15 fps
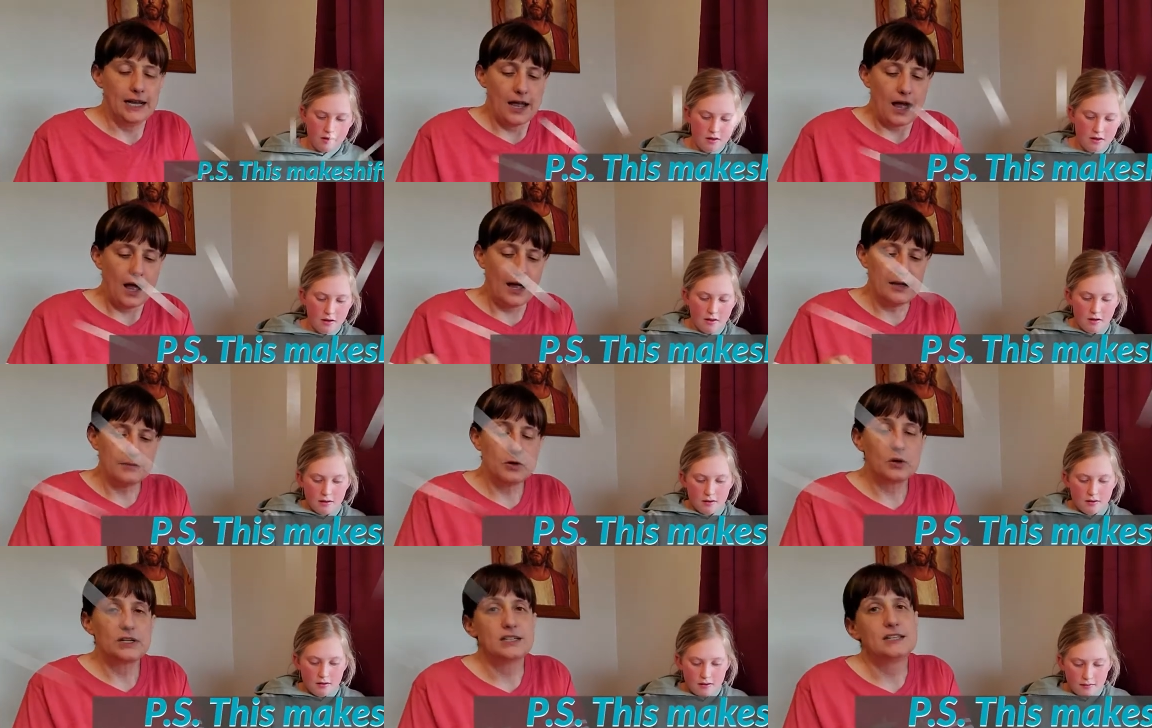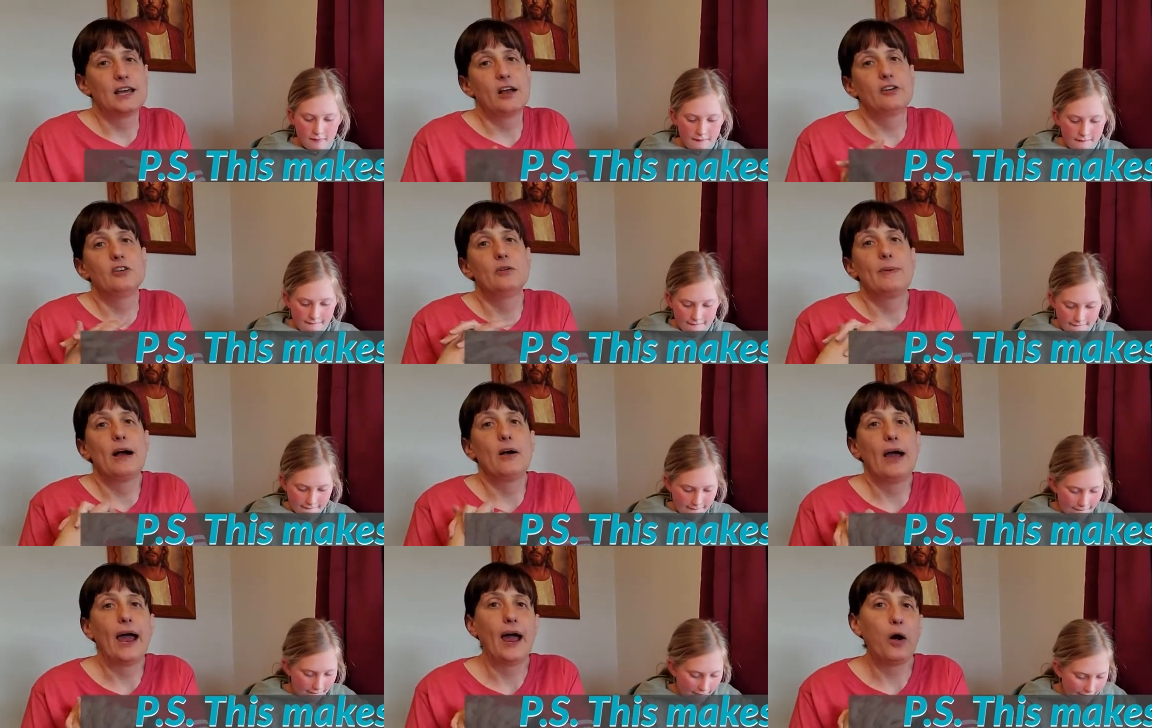Speaker 1: I'm going to tell you about
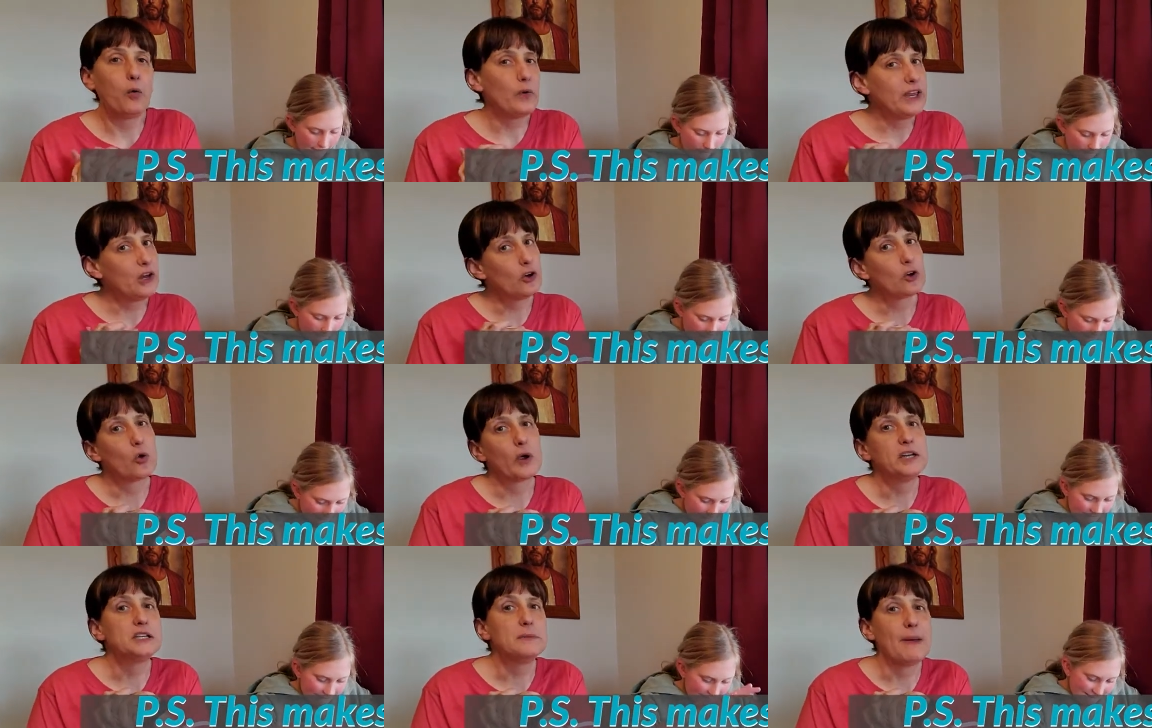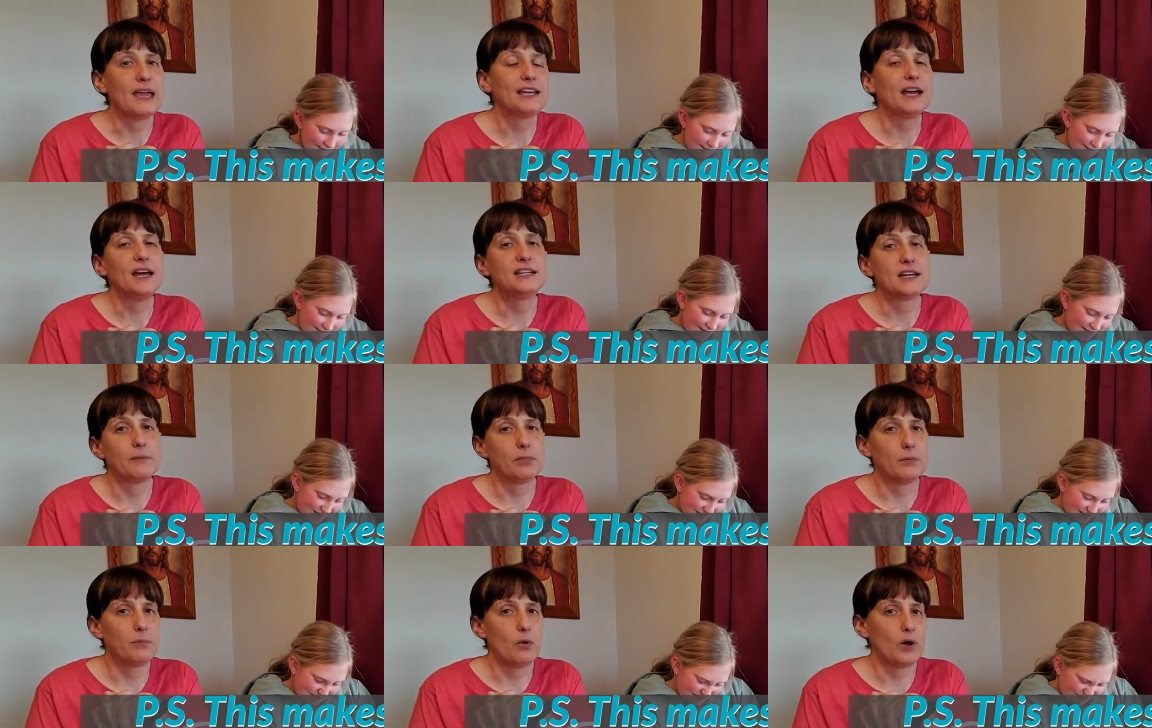how we are going to make a double
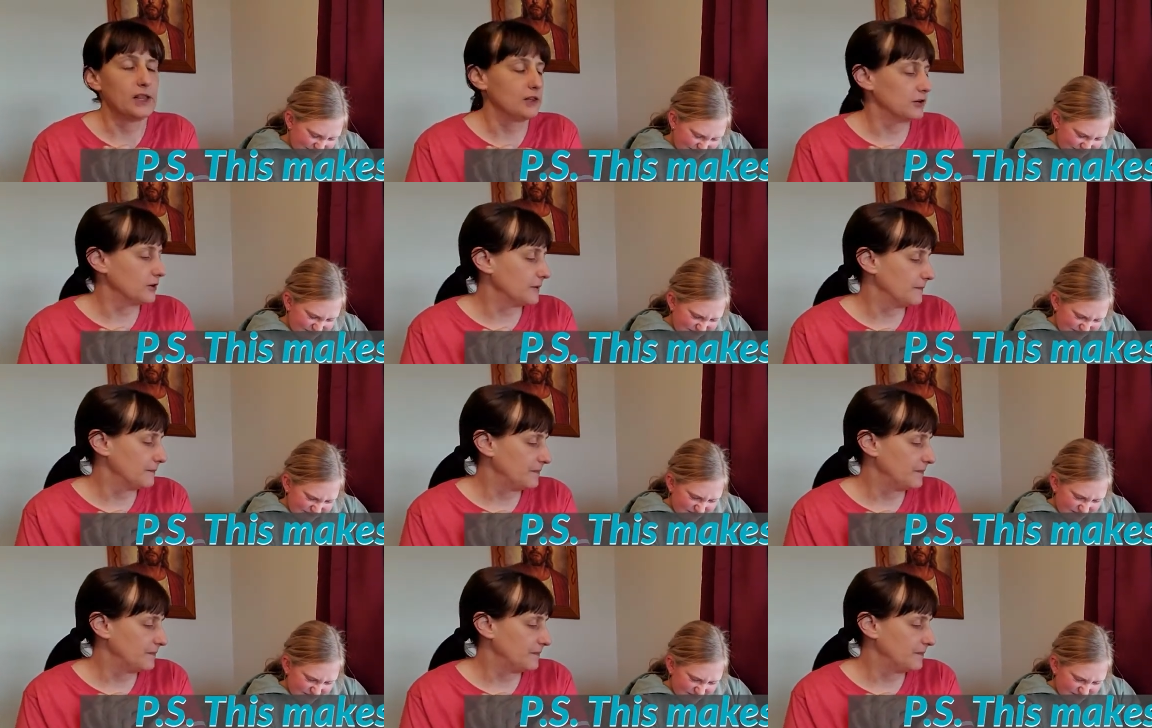boiler.